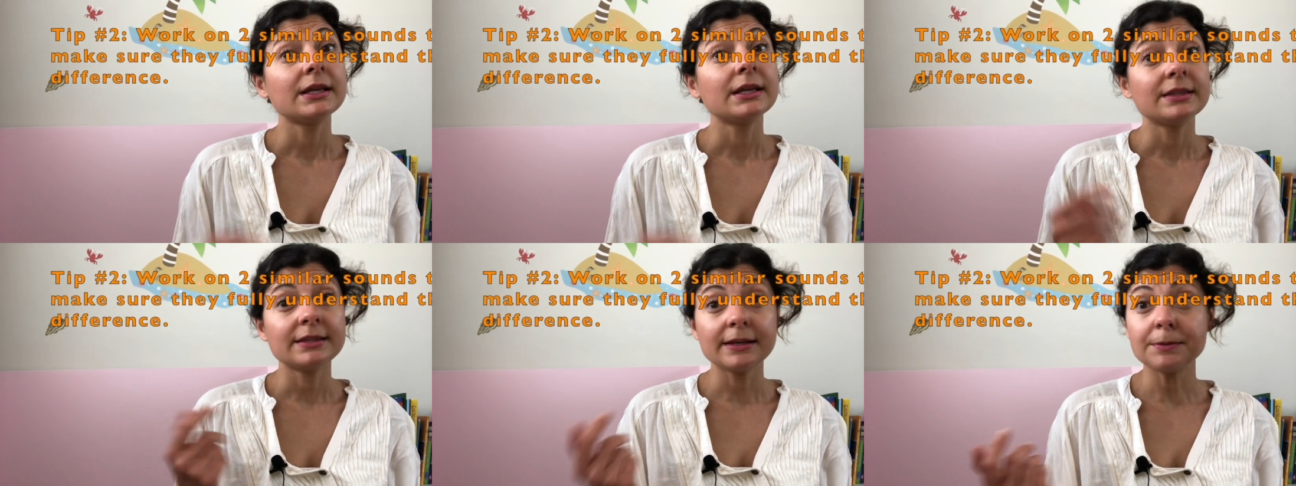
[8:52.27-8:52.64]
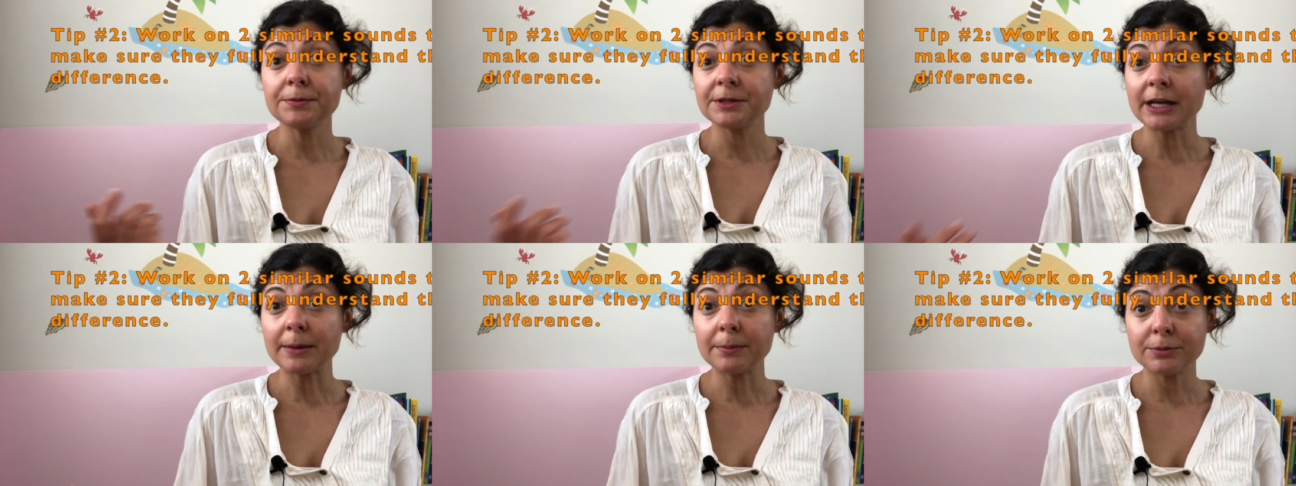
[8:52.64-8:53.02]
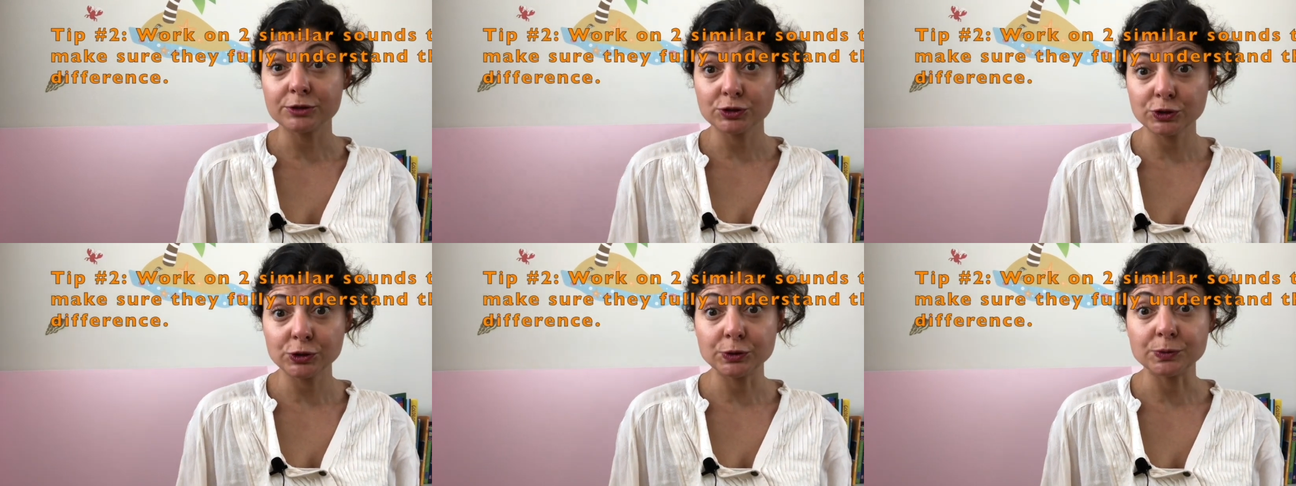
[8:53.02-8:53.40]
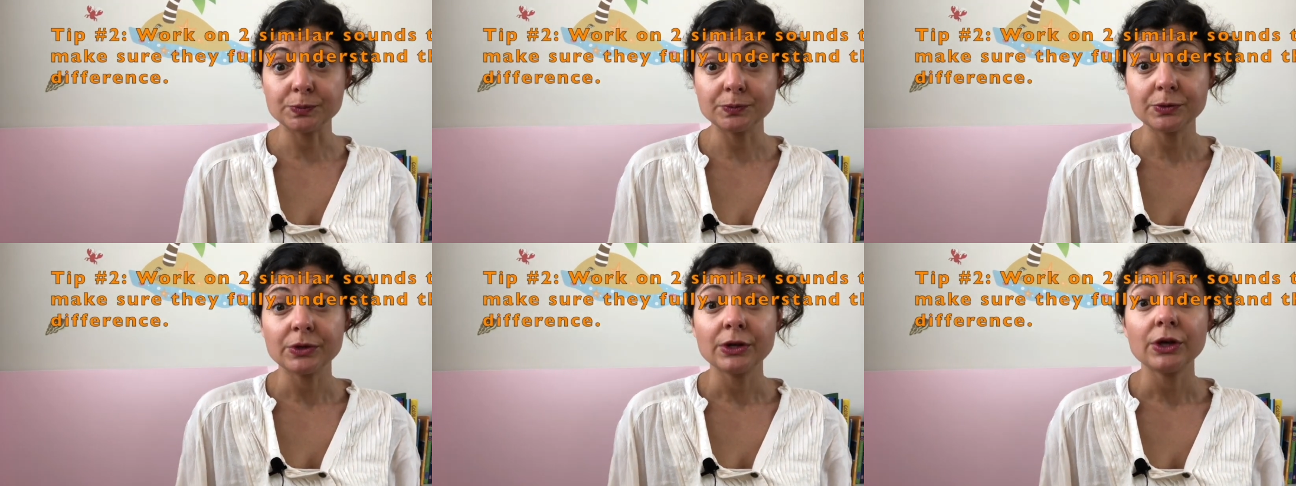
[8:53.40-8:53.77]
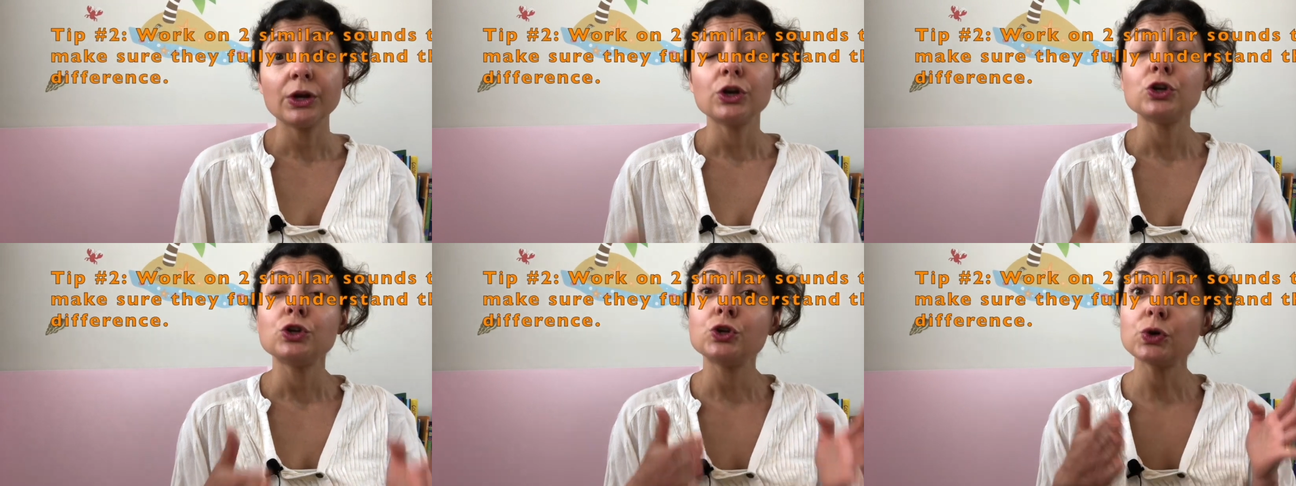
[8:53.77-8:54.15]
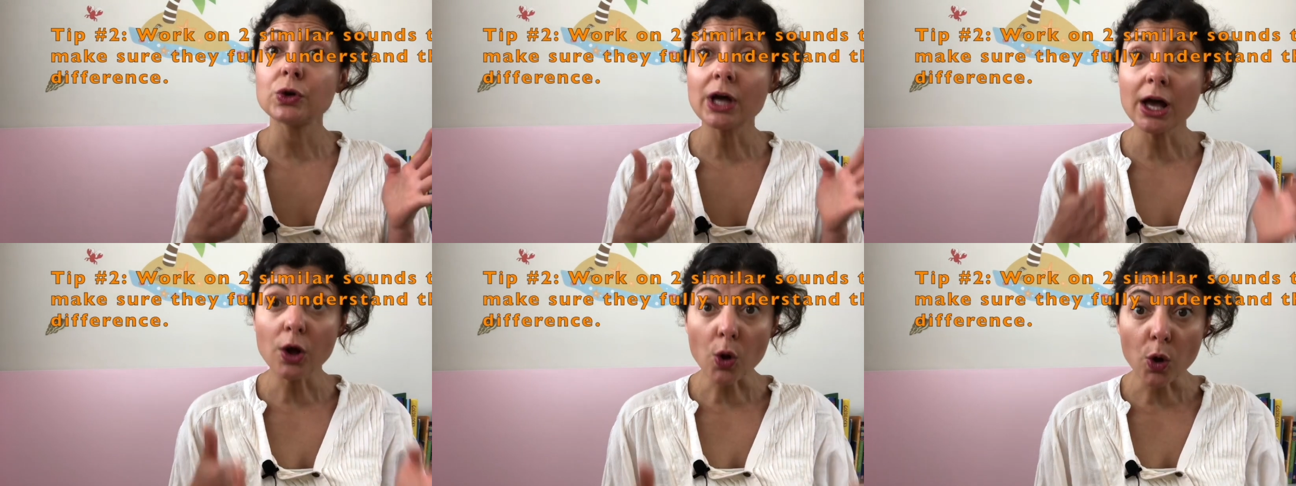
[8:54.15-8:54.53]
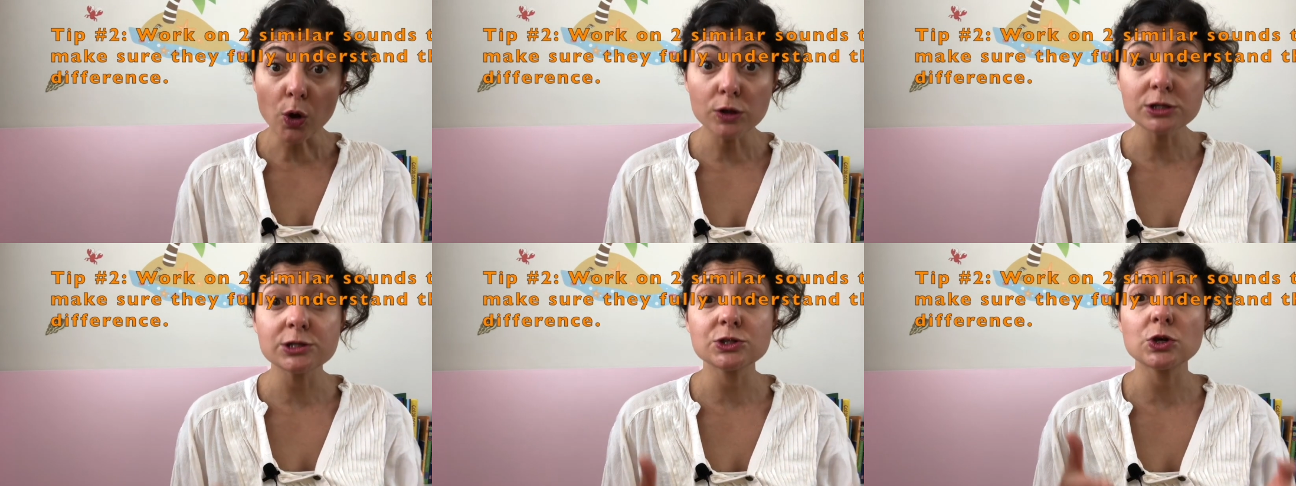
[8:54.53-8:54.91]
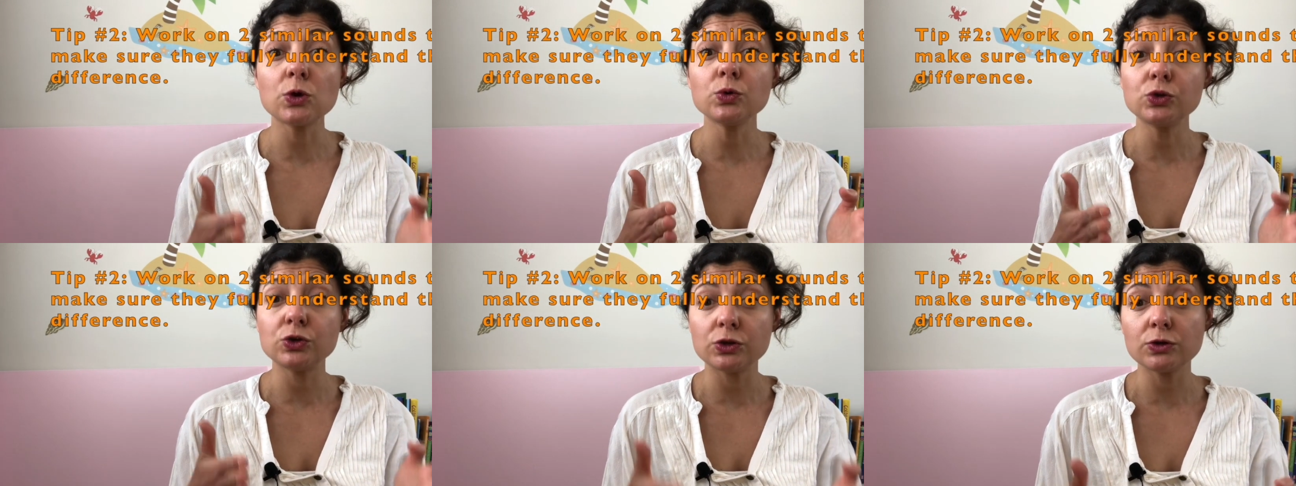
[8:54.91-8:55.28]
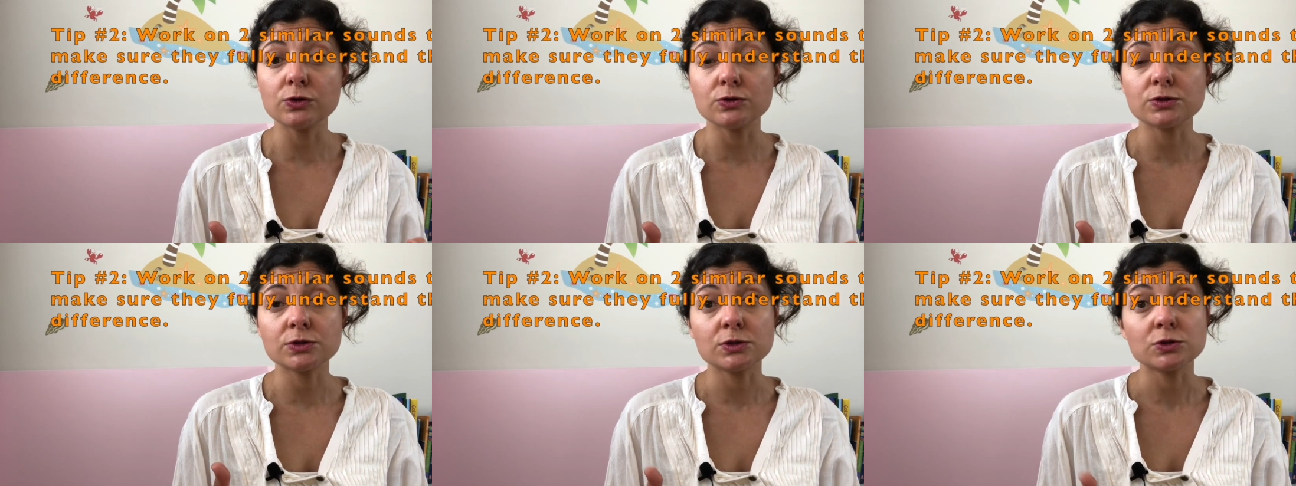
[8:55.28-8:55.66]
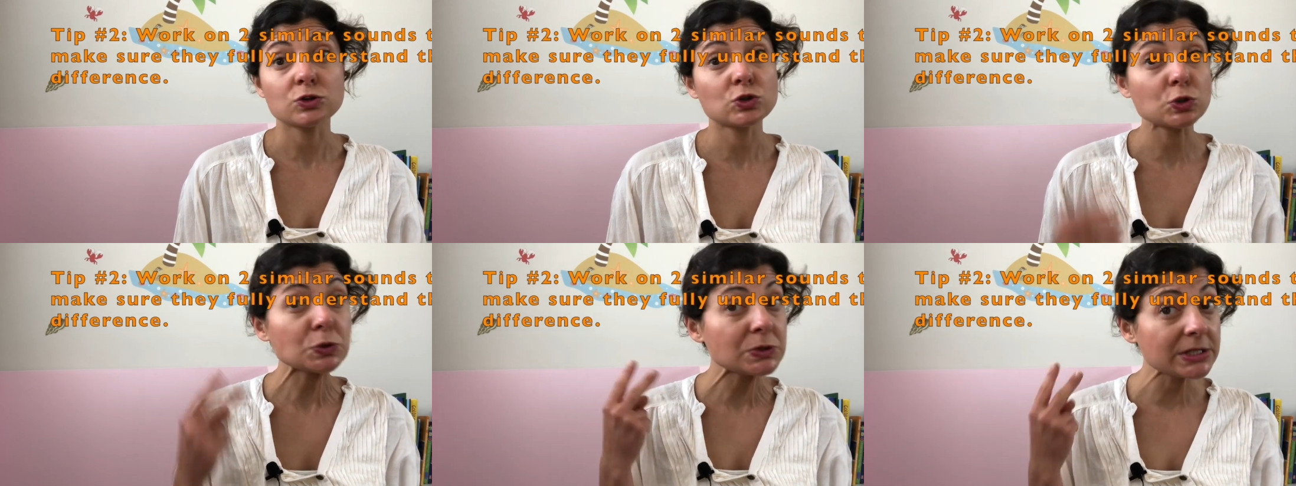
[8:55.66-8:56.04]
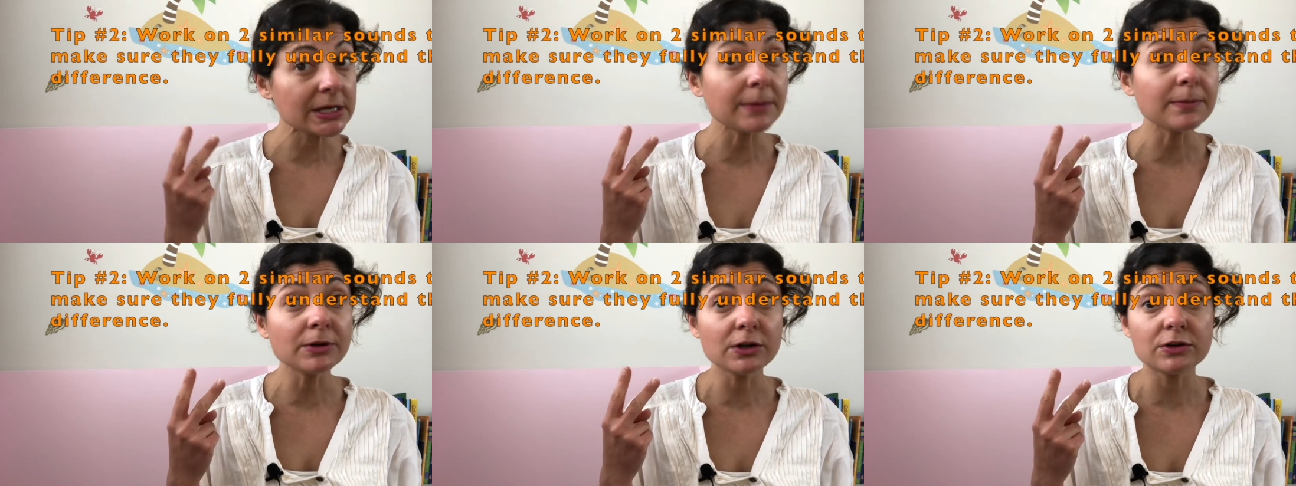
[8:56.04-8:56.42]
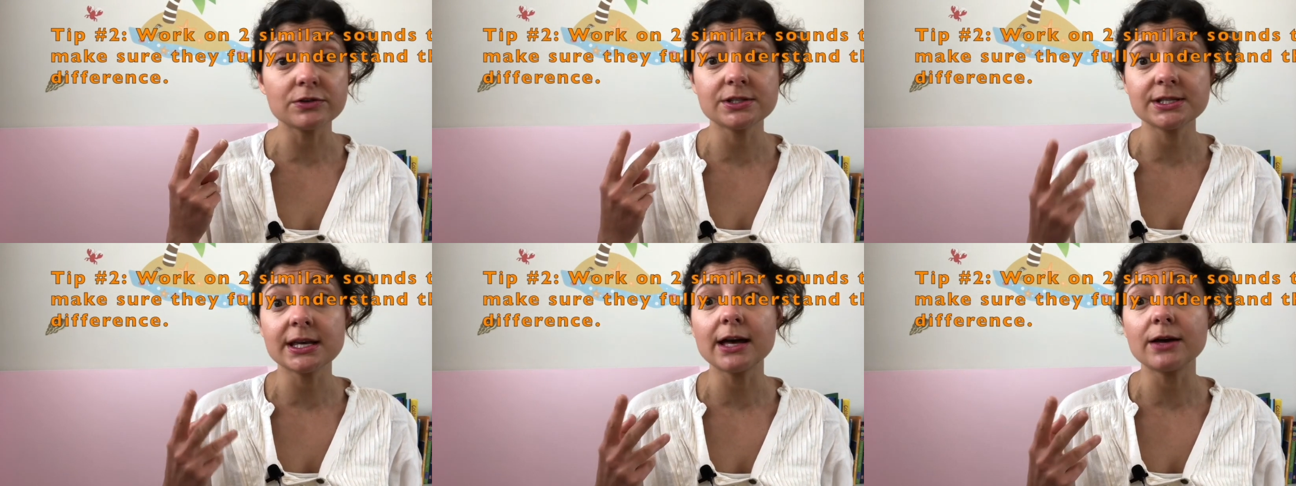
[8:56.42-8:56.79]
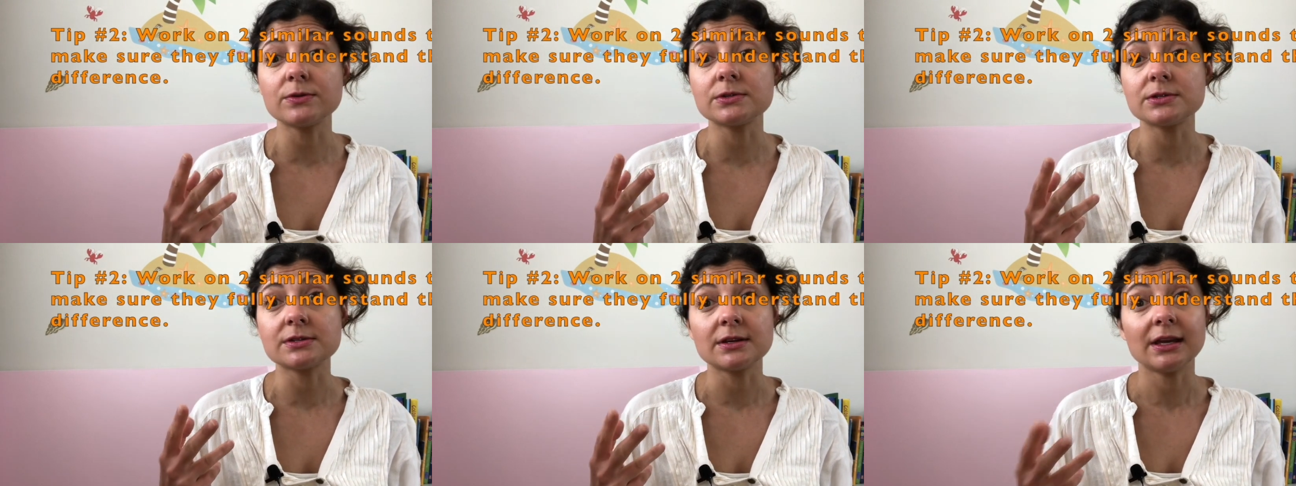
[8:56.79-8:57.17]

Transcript: Tip number two. You can also use two similar sounds